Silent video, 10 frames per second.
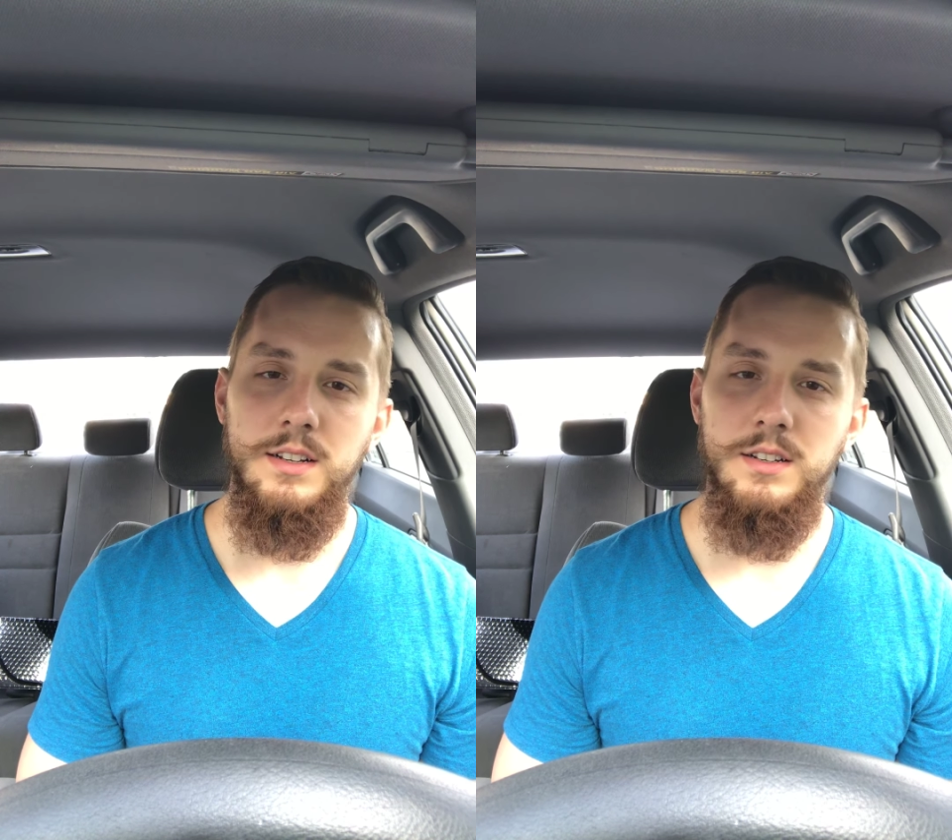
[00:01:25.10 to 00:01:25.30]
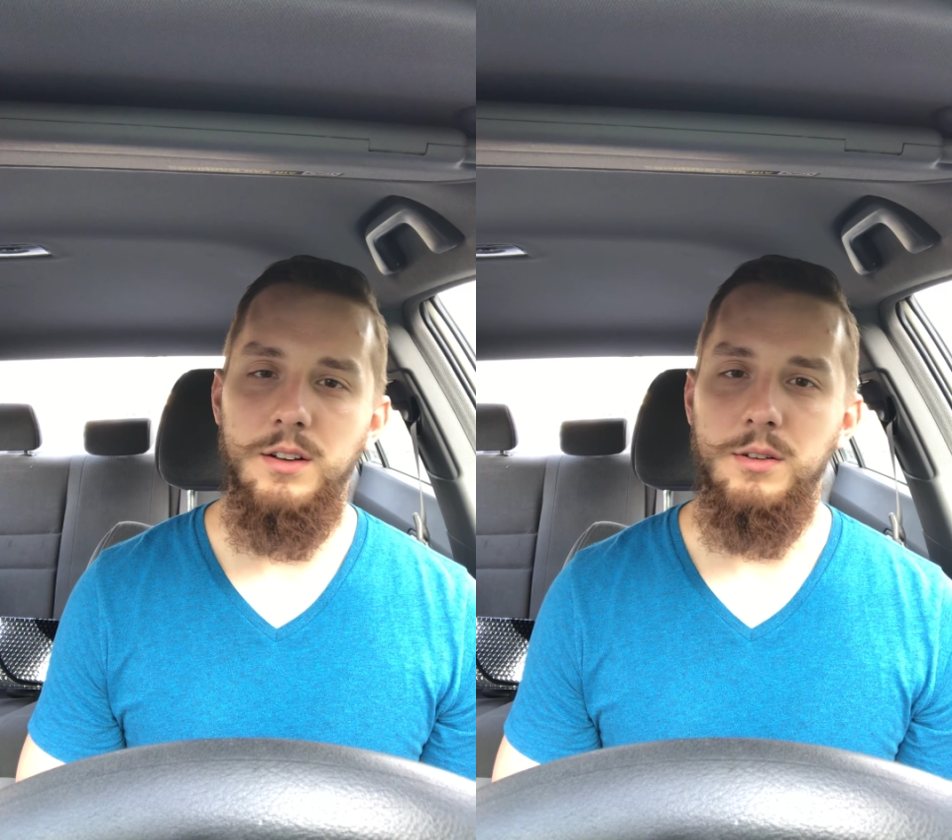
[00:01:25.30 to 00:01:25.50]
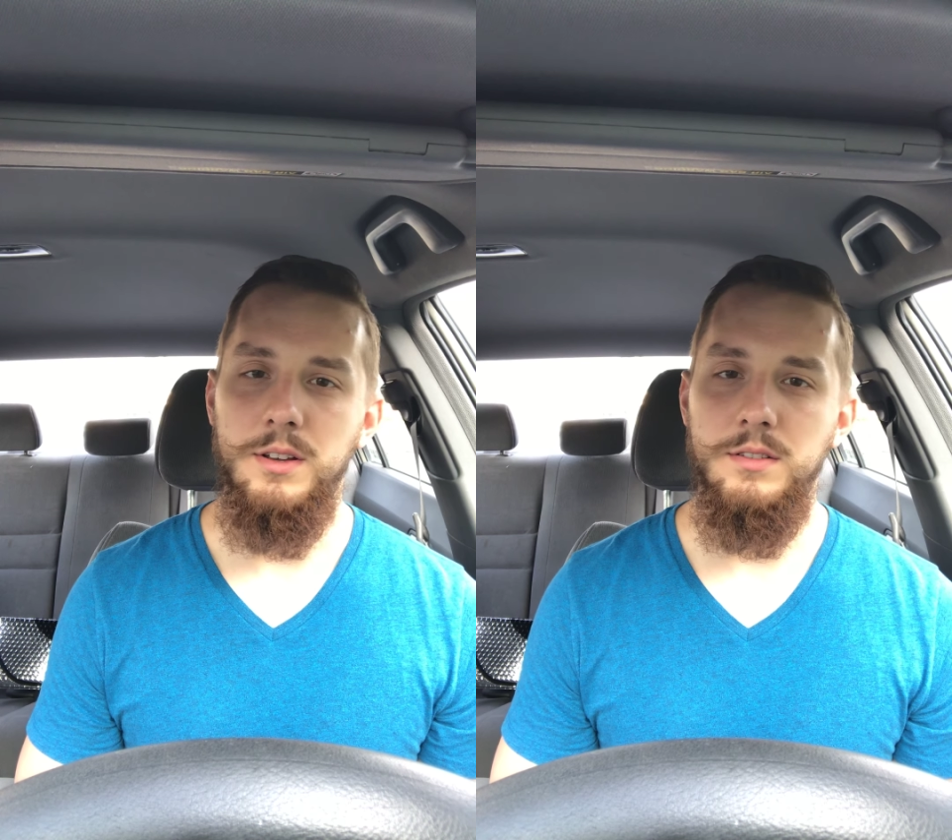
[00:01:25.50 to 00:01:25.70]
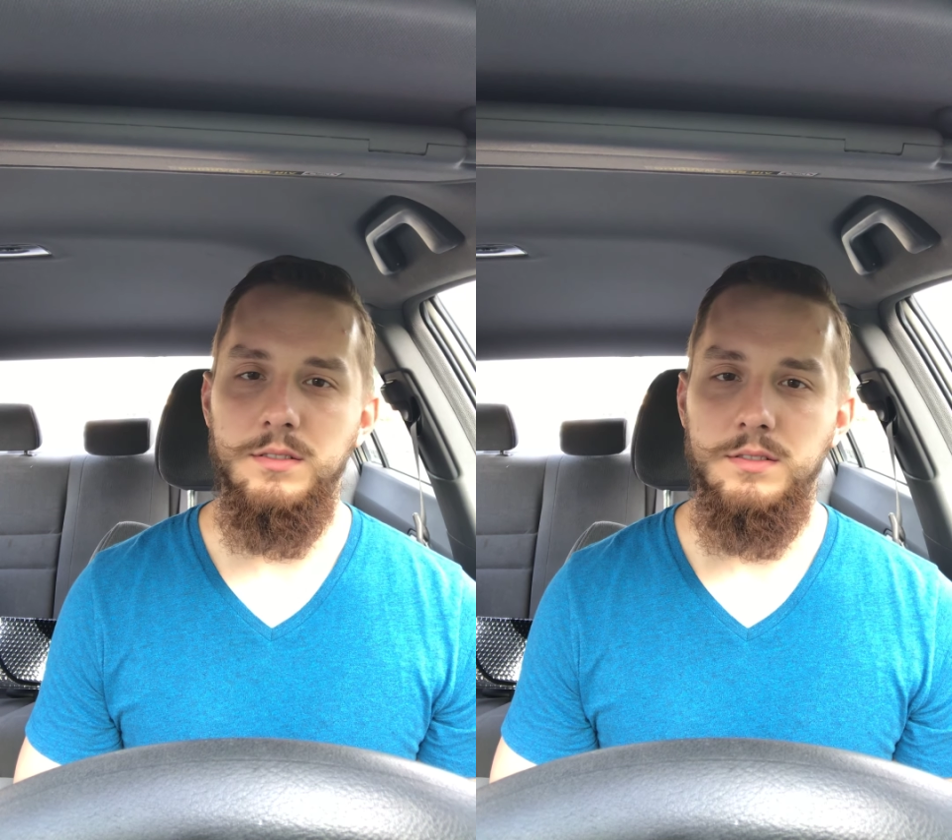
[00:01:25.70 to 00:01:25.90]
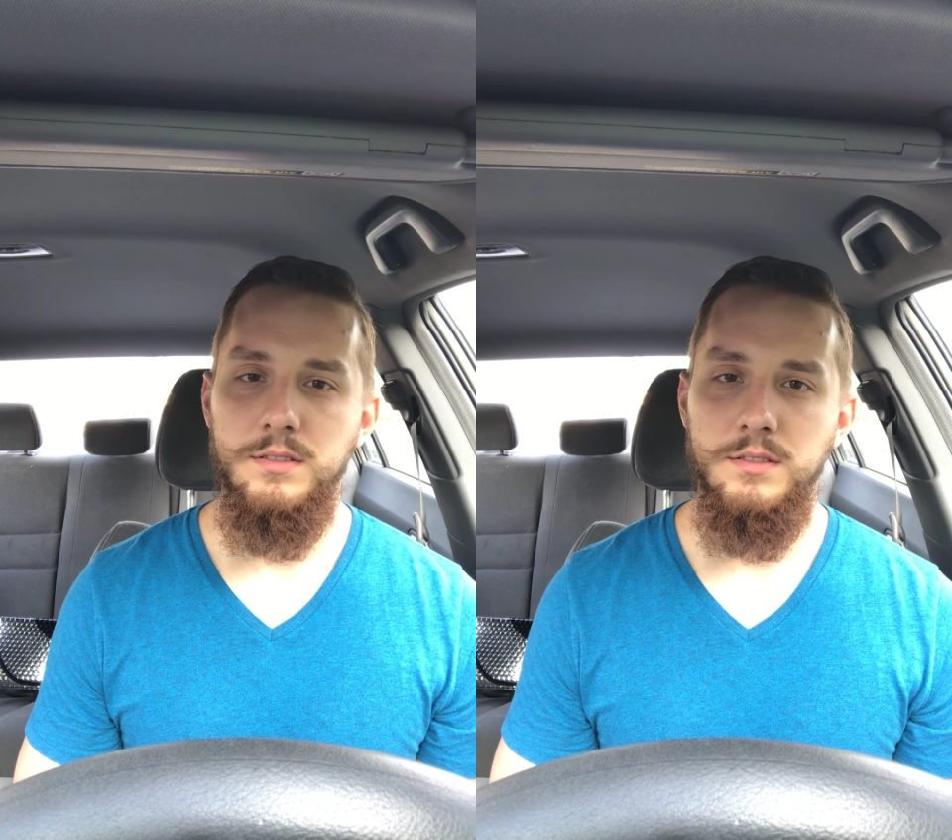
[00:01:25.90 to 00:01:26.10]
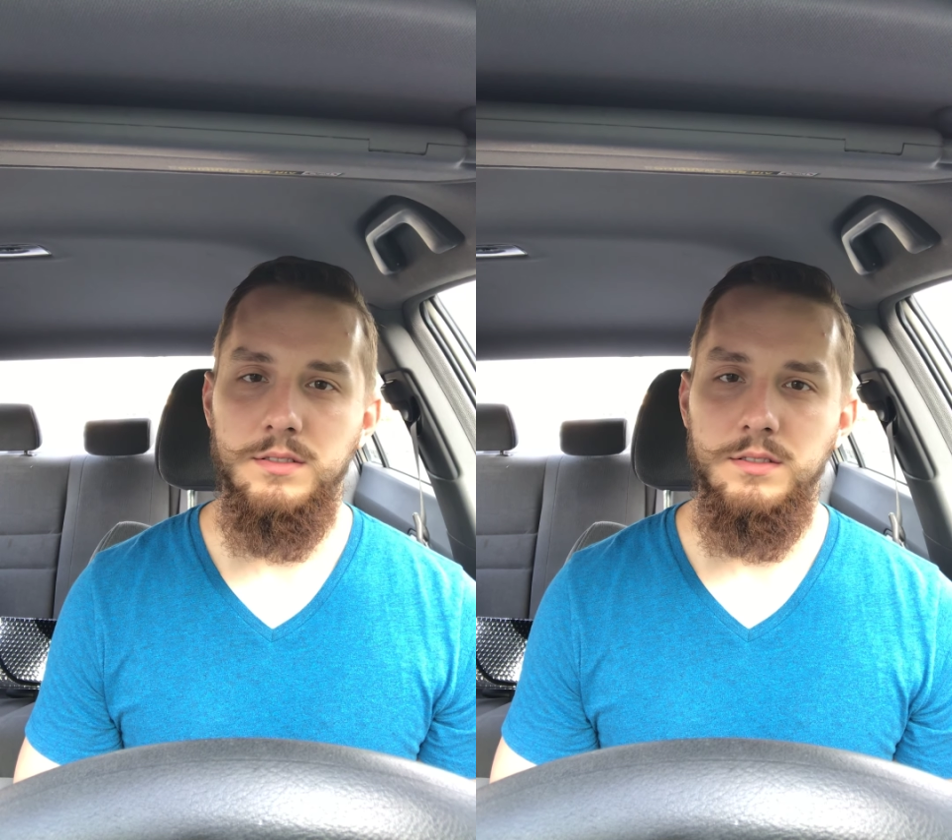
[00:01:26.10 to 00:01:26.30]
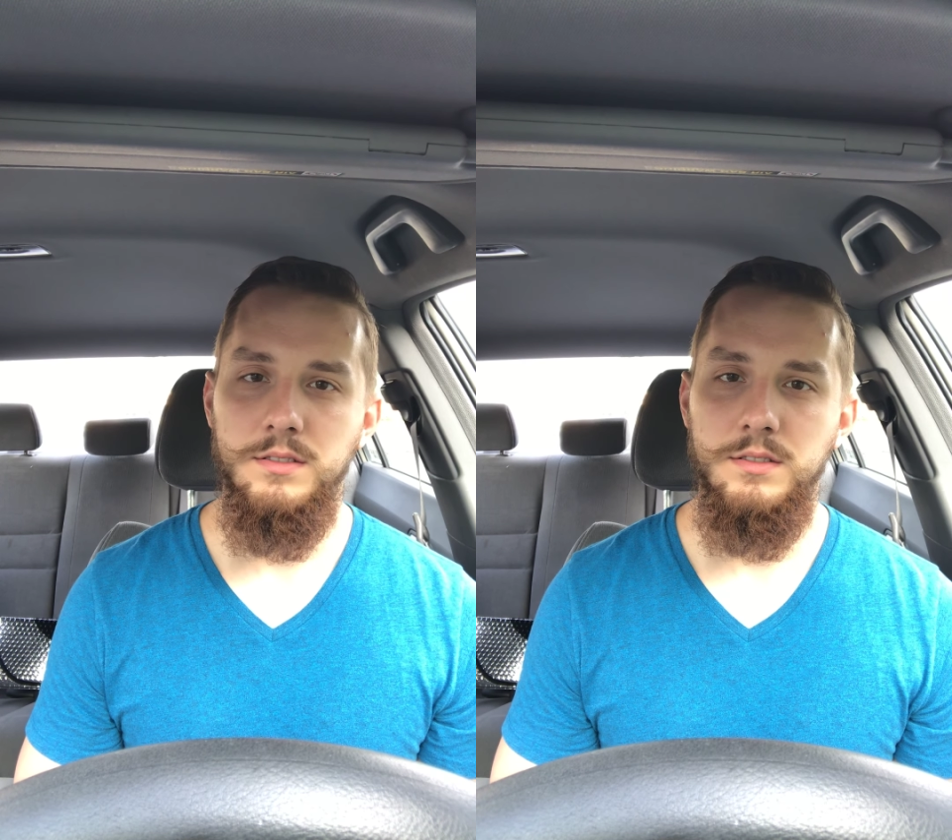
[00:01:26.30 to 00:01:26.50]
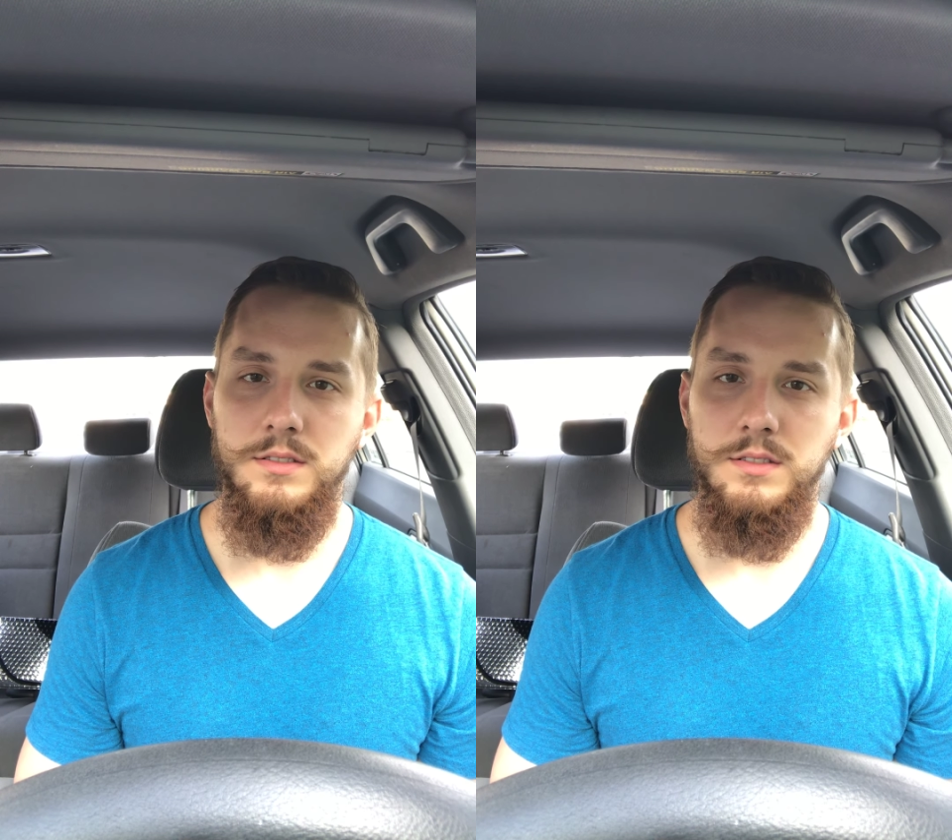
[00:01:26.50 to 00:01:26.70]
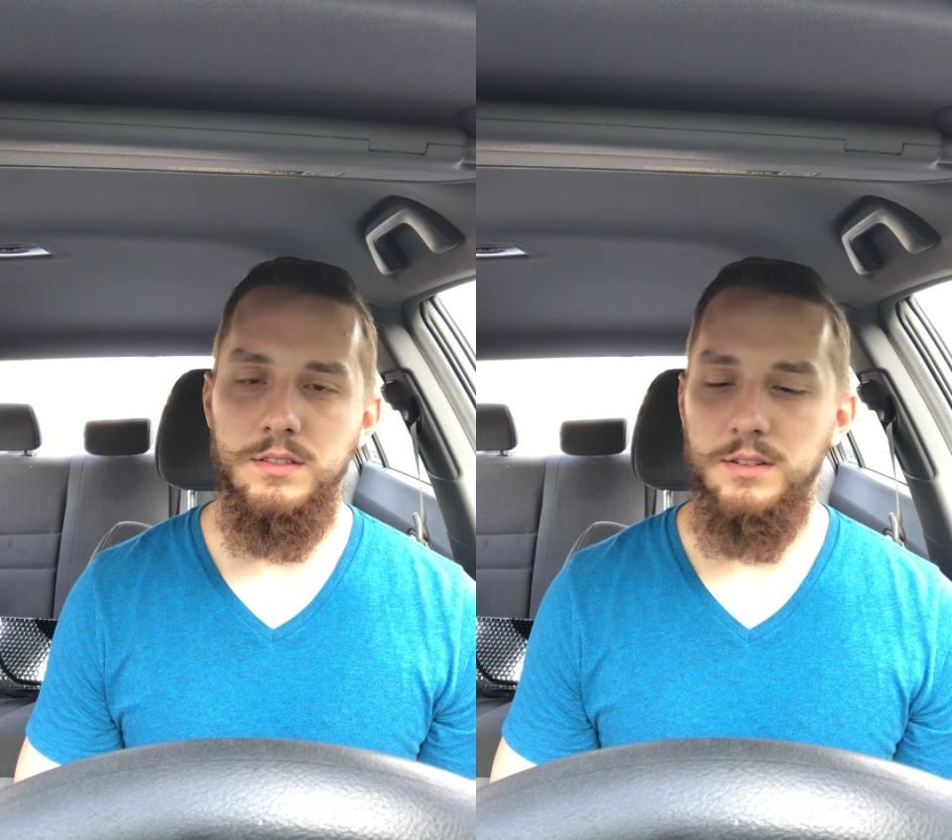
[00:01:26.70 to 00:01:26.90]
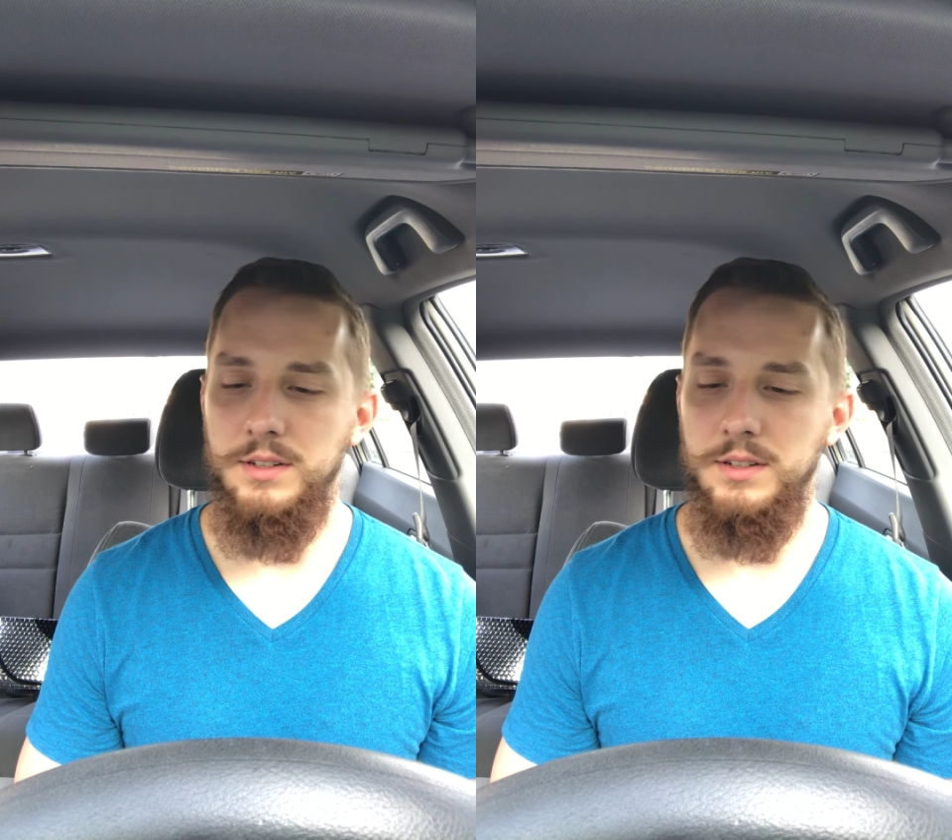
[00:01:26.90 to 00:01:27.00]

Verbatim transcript: No guilt, no